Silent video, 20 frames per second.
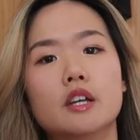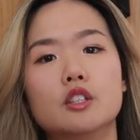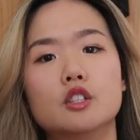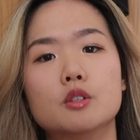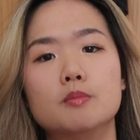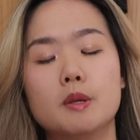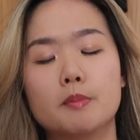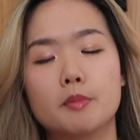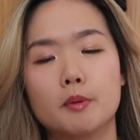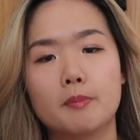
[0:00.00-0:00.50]

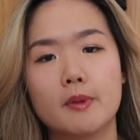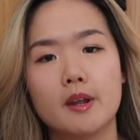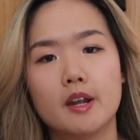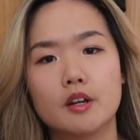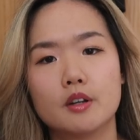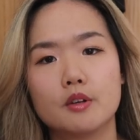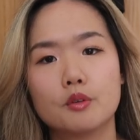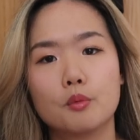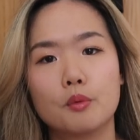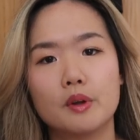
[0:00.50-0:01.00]
to be
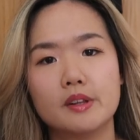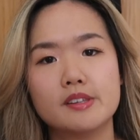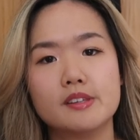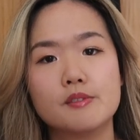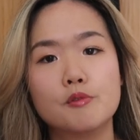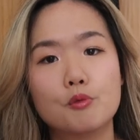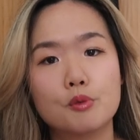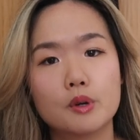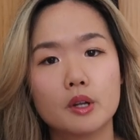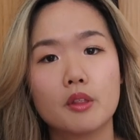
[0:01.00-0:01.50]
prepared when the
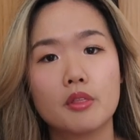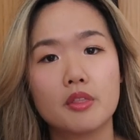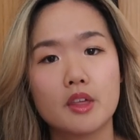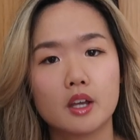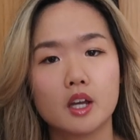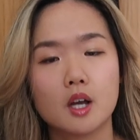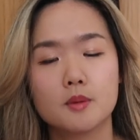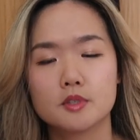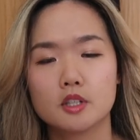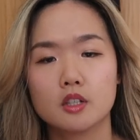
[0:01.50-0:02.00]
real
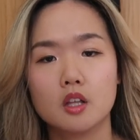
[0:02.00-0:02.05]
thing comes